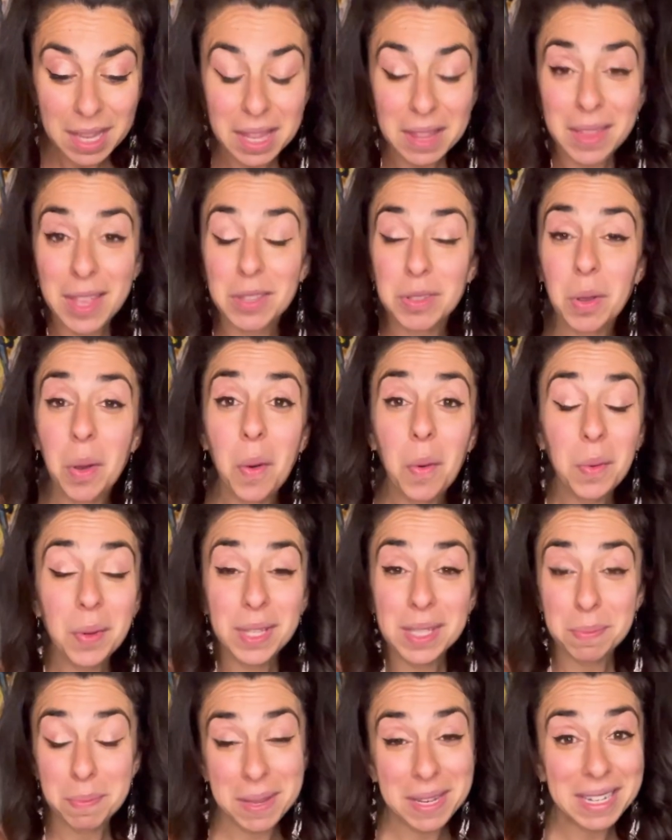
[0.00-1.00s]
that's
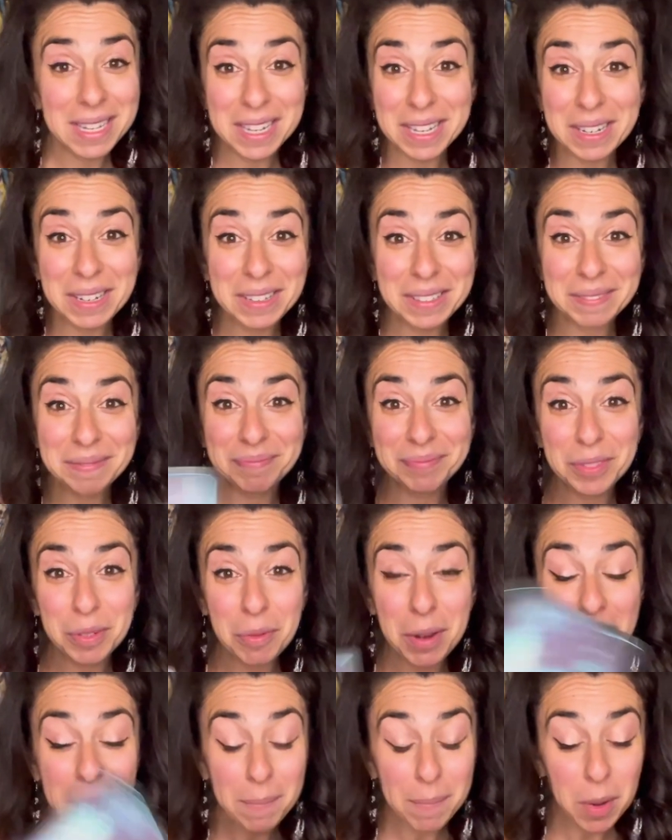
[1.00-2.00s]
always been here,
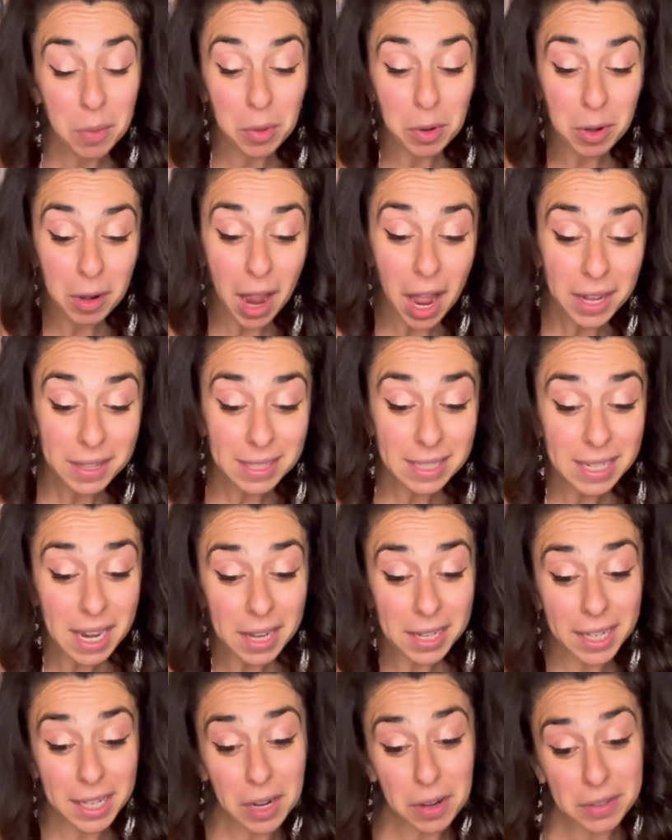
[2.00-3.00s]
right? But we're
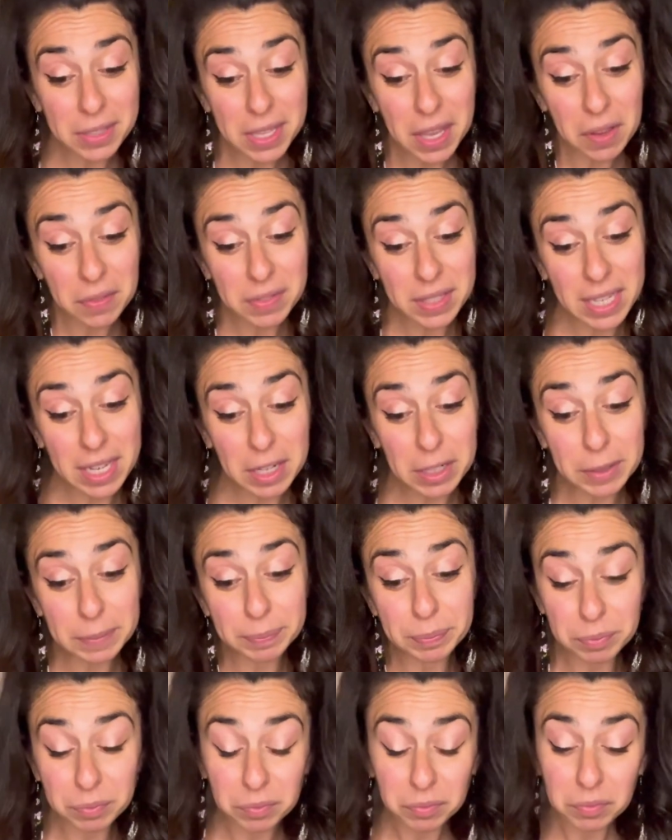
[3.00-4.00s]
unstucking ourselves here.
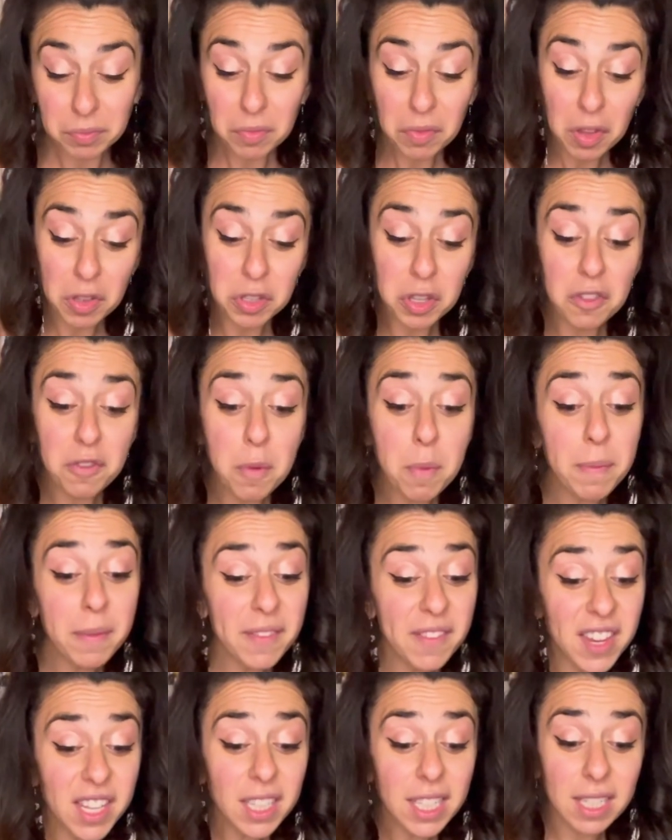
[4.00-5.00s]
So if you've been
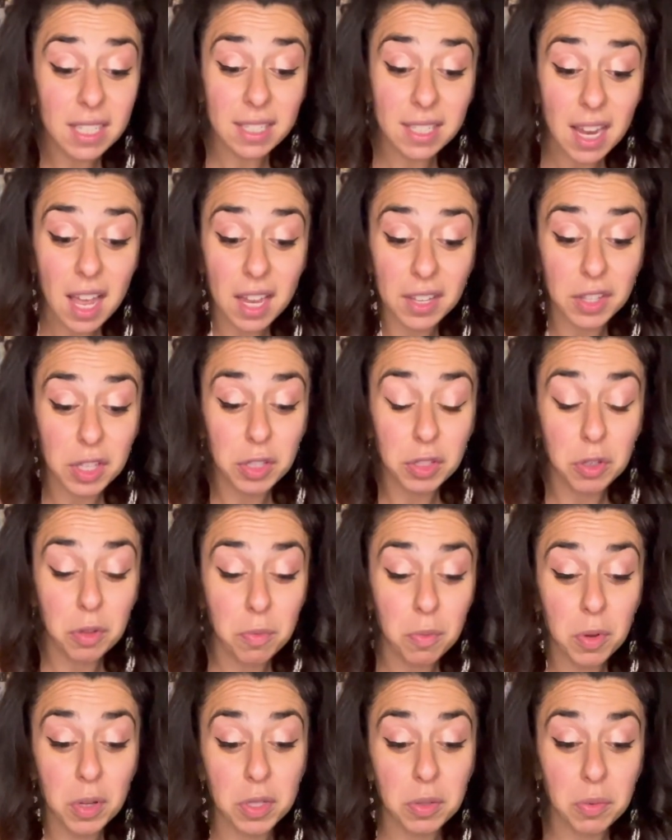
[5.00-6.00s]
feeling stuck, this new
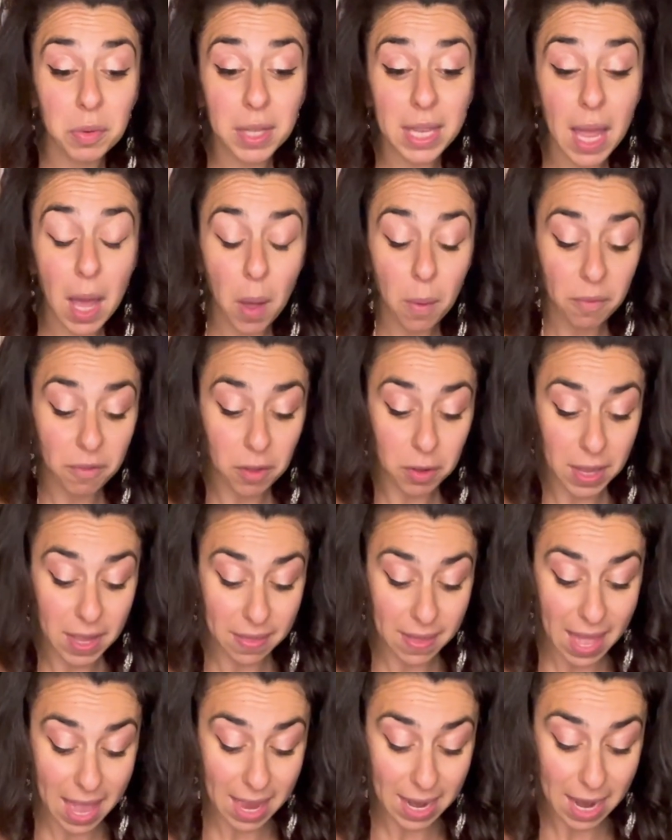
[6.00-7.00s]
moon is really helpful in
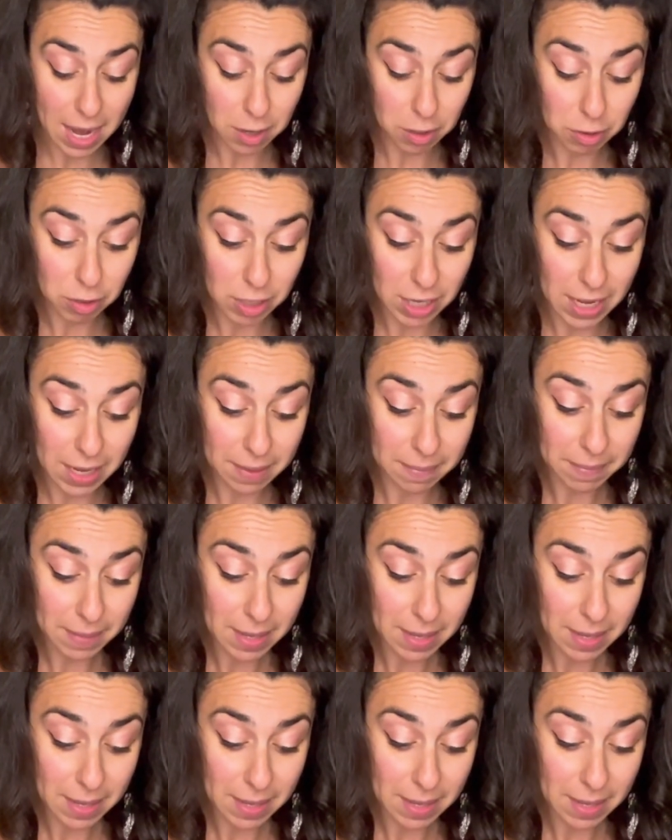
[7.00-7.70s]
that energy.